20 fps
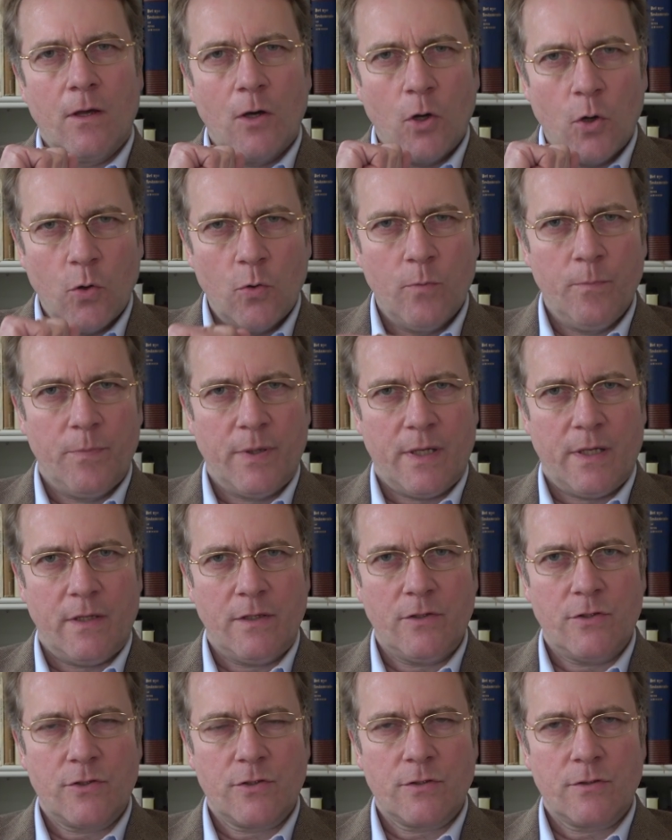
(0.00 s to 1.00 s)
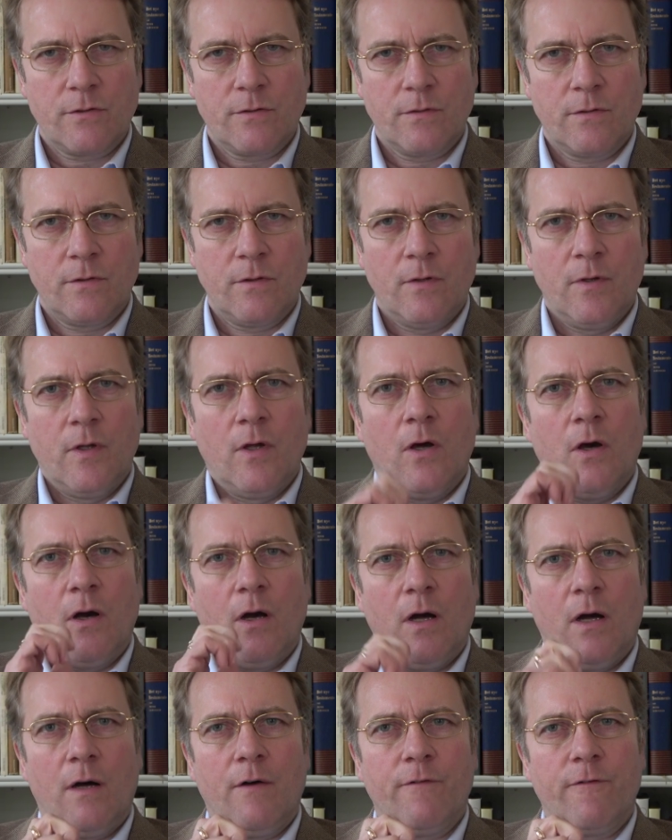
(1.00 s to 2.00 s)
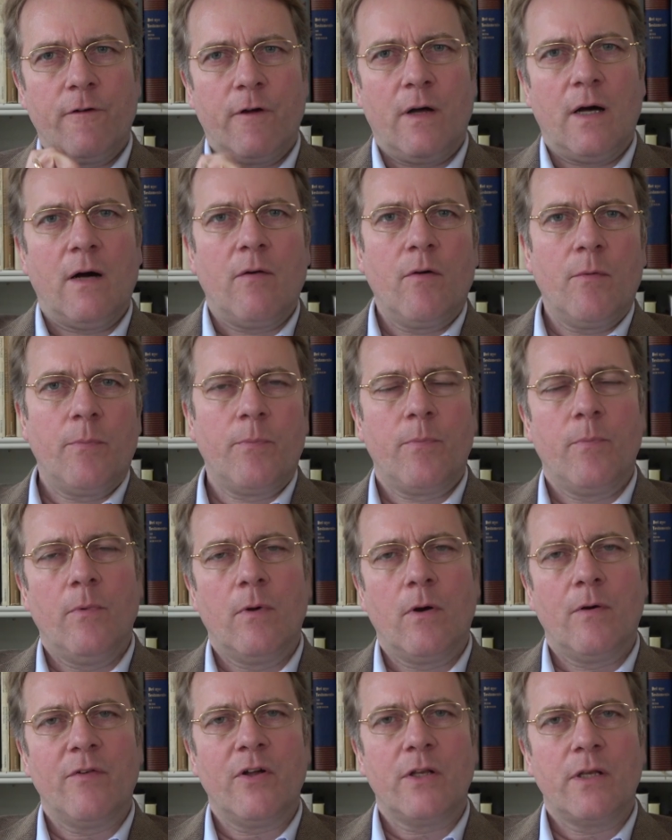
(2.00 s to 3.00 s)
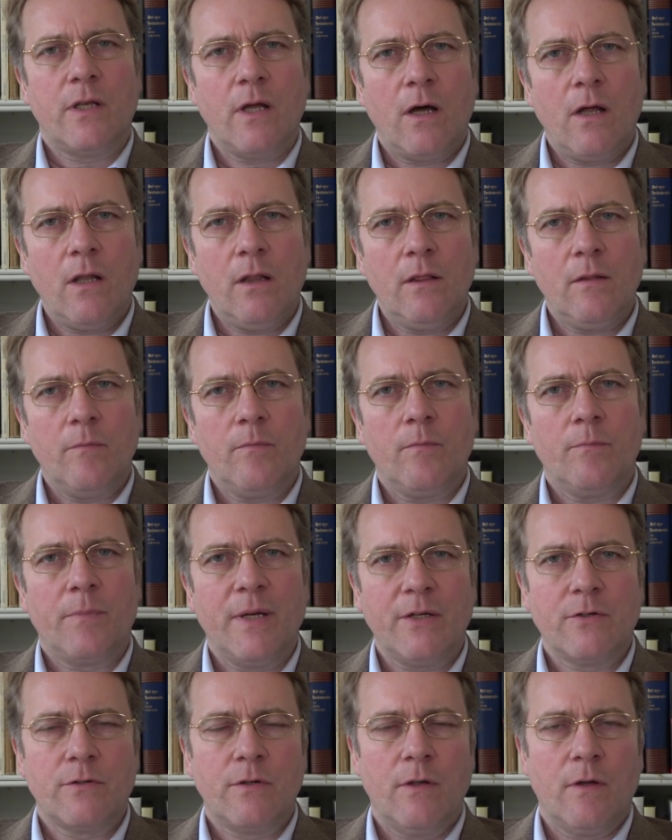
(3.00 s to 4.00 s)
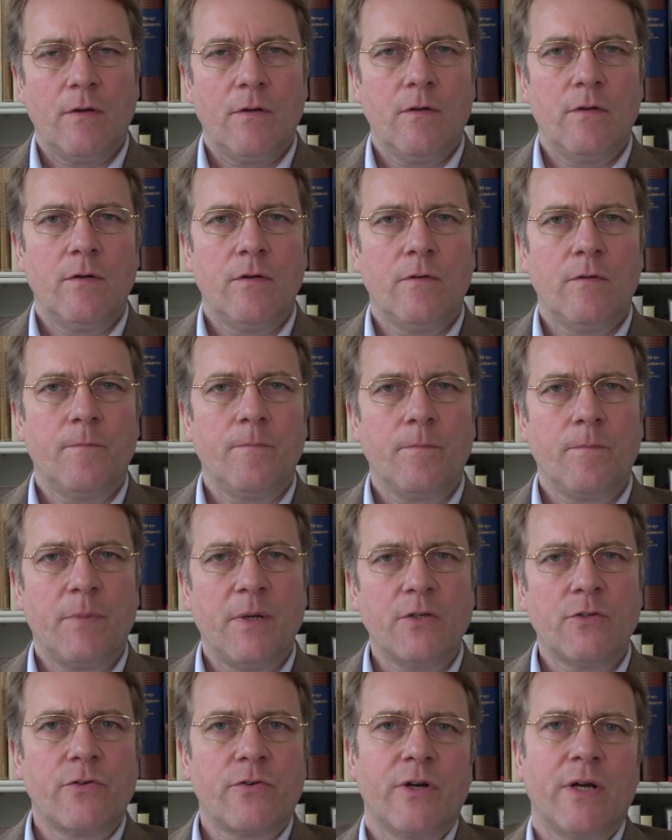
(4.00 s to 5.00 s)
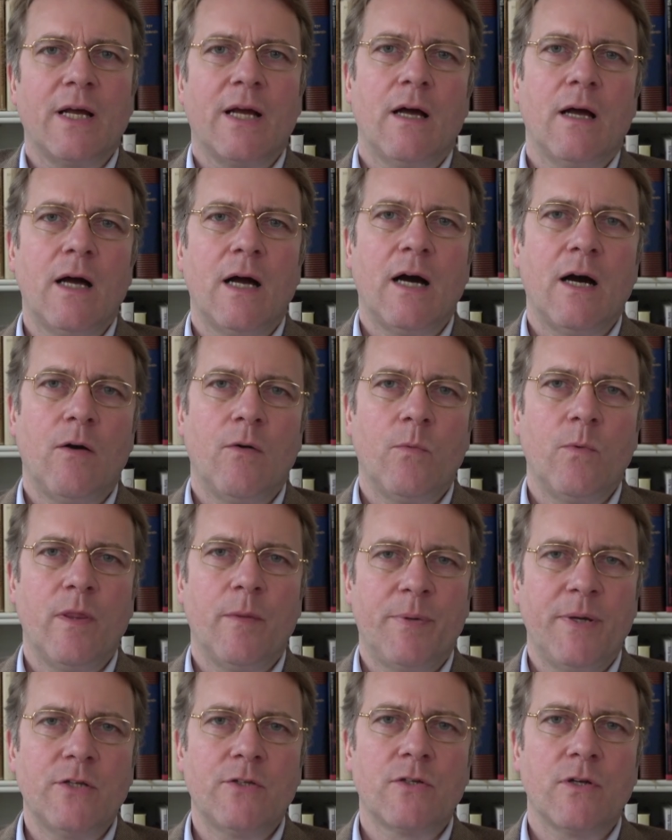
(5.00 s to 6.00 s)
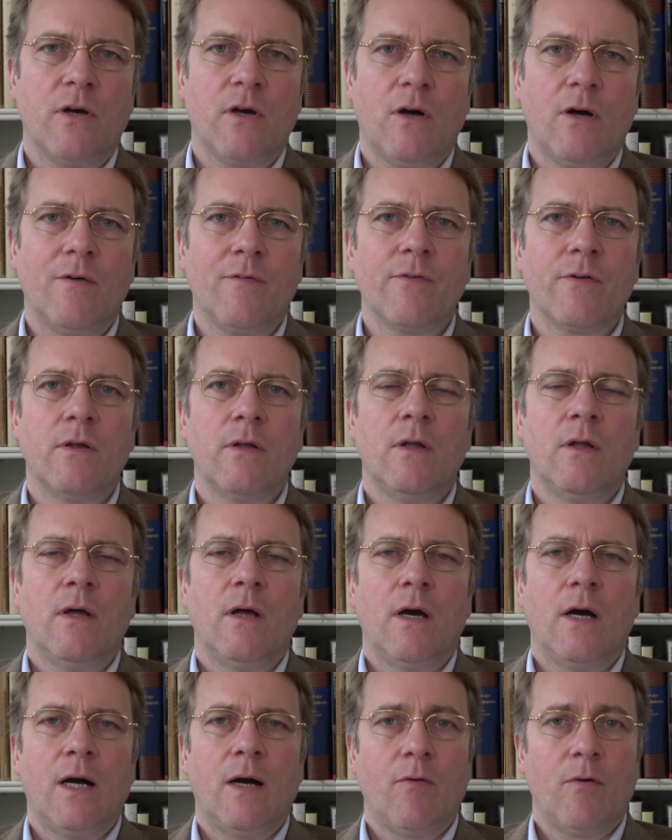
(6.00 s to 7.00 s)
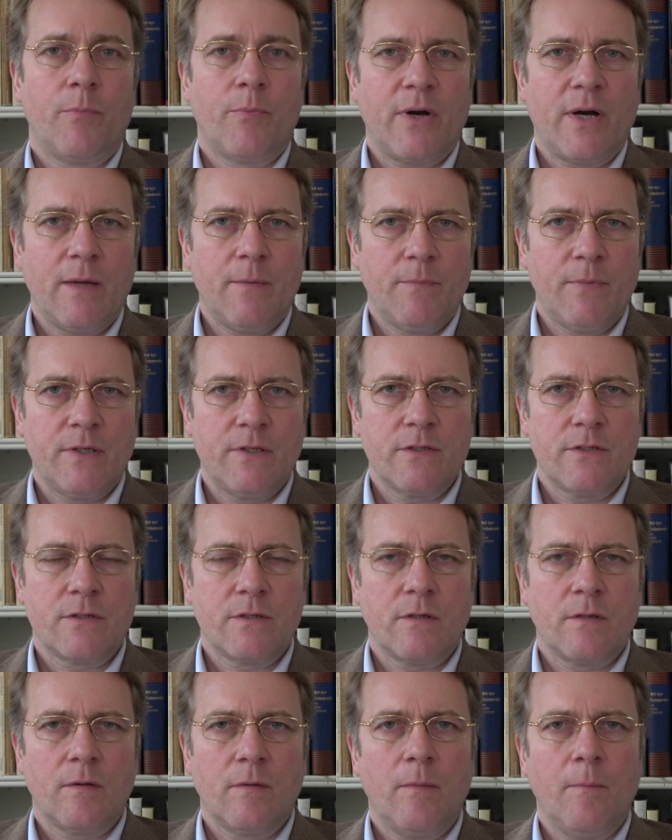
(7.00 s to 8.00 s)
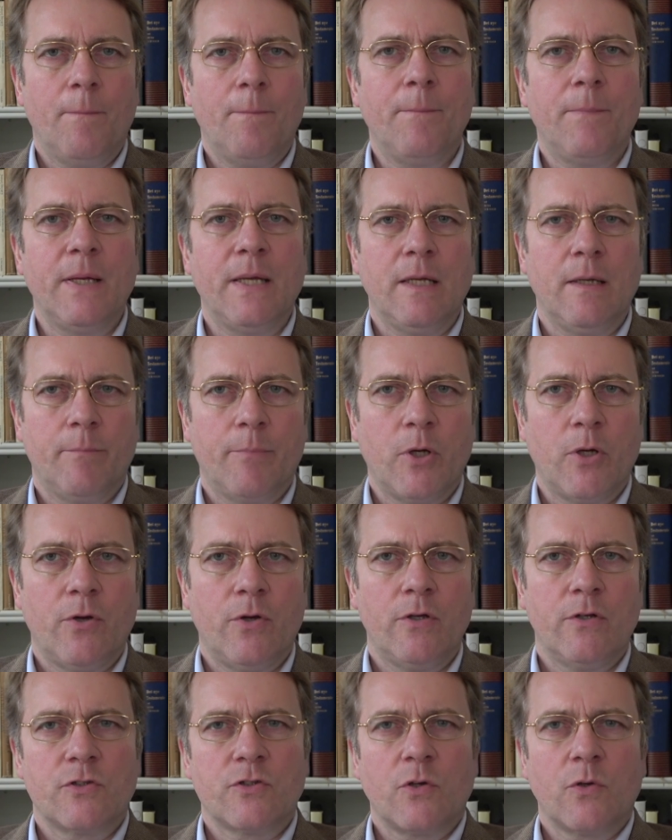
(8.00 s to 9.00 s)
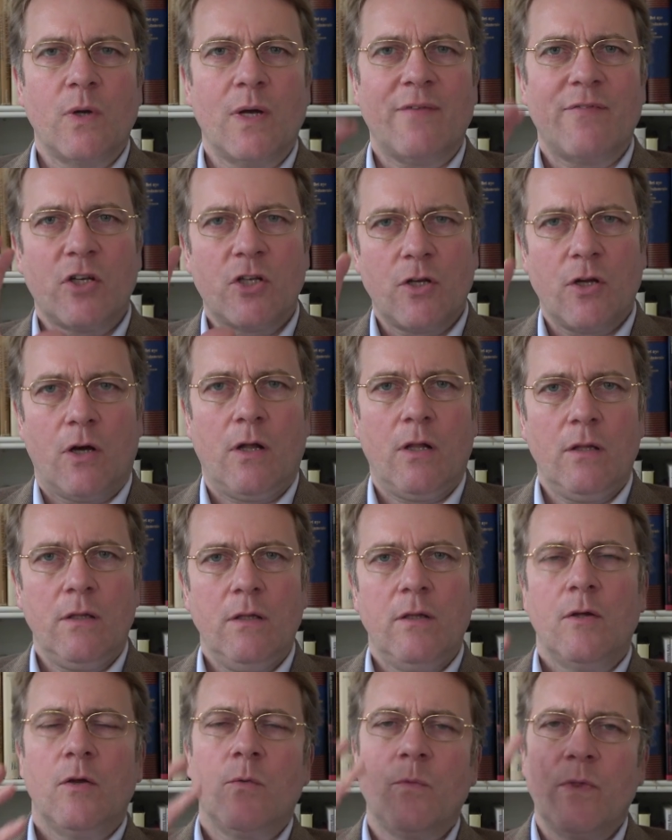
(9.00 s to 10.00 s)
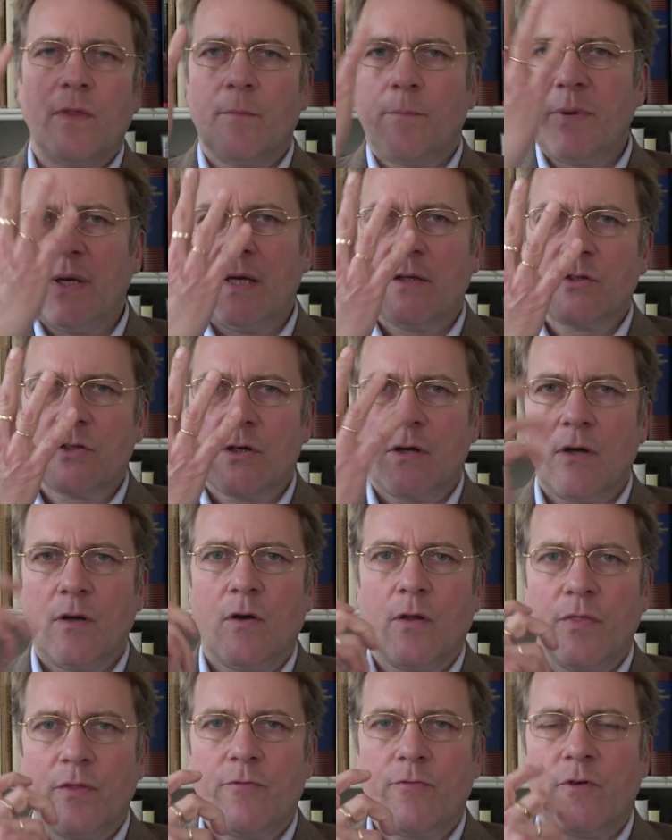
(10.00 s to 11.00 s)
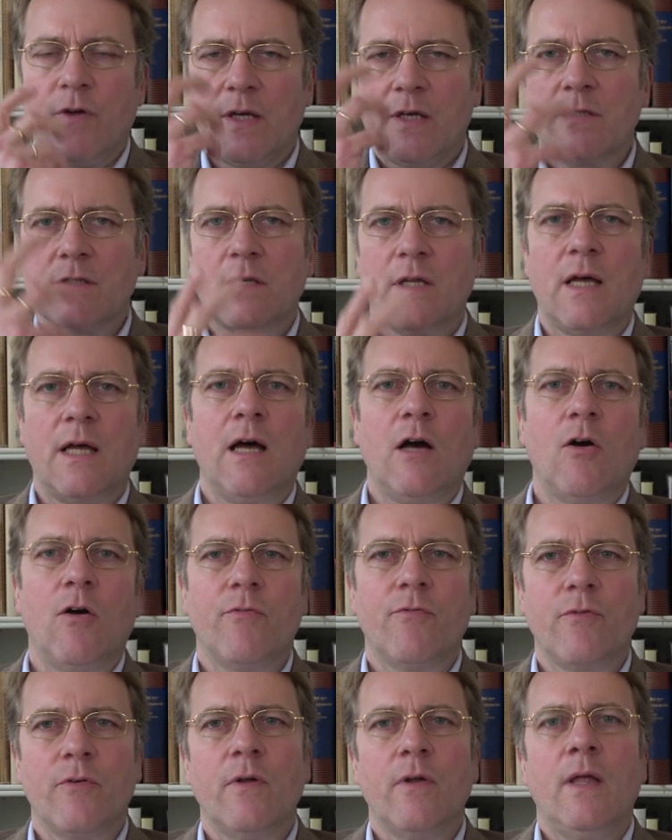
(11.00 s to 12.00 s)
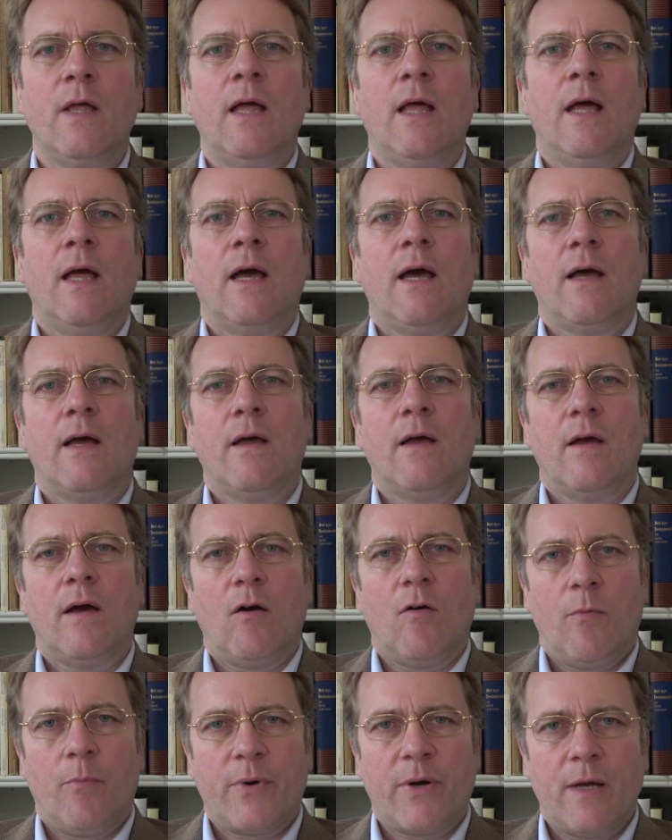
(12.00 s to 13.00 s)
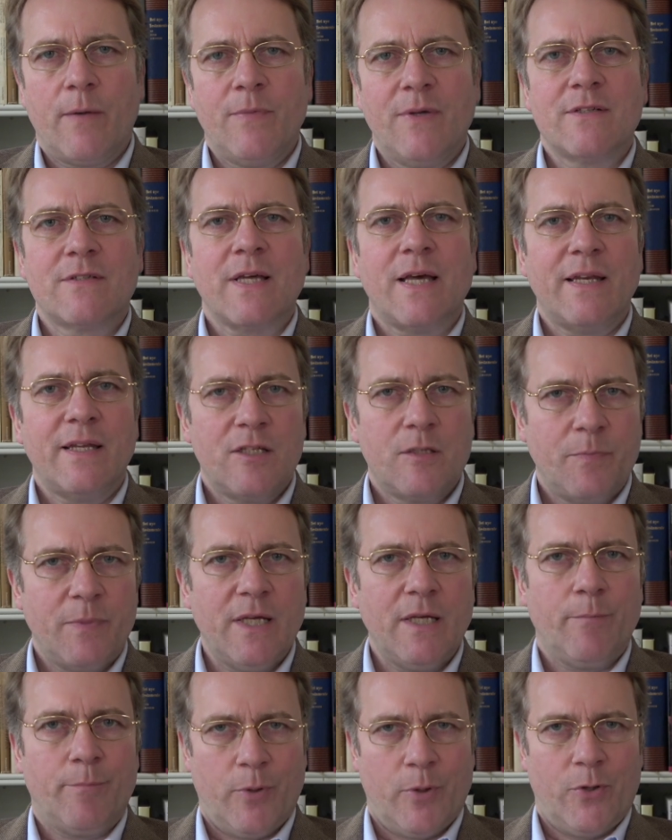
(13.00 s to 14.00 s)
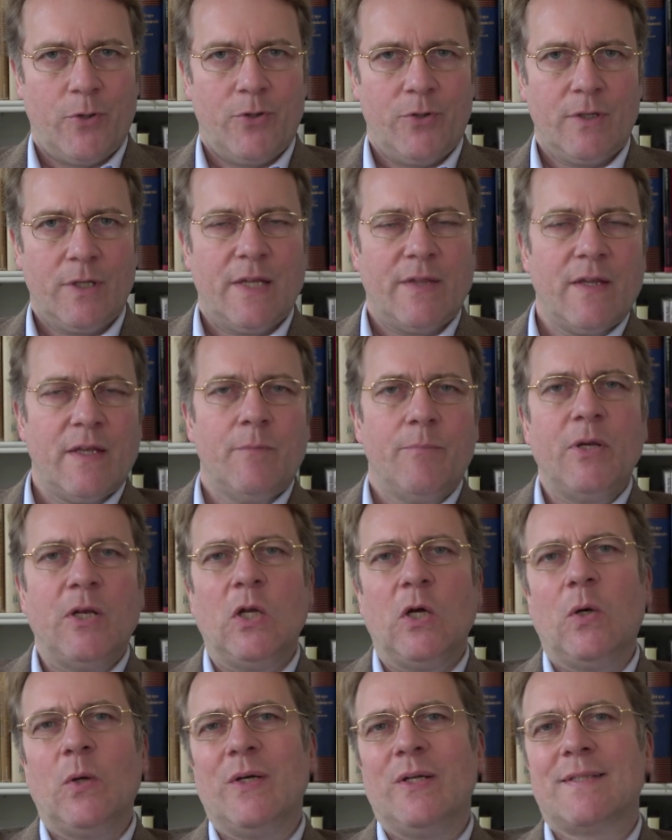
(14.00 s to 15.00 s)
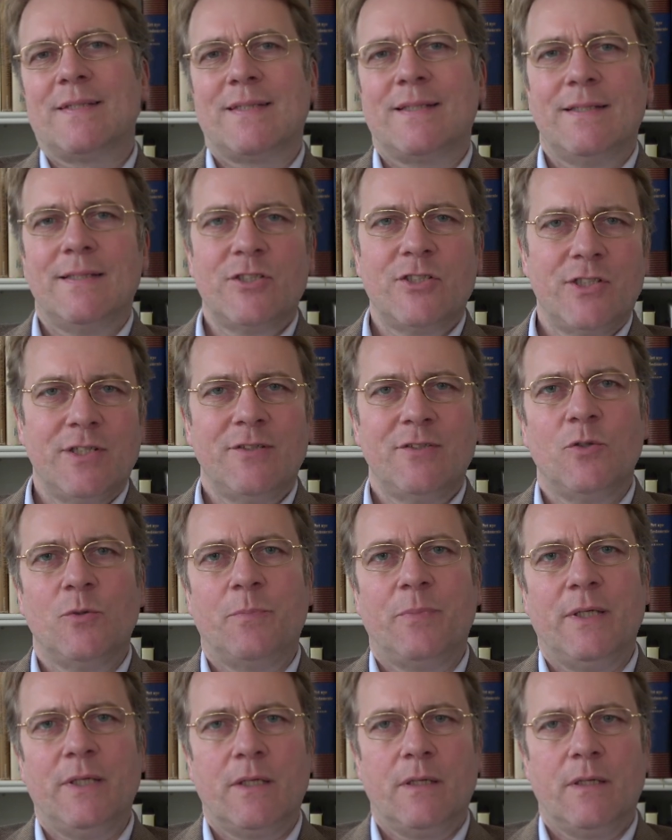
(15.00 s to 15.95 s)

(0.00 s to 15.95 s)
homepage of a doll picturing with a picture of our prime minister being burned. So you have a doll with a picture on the face of our prime minister, and it's being burned. And then below it says she should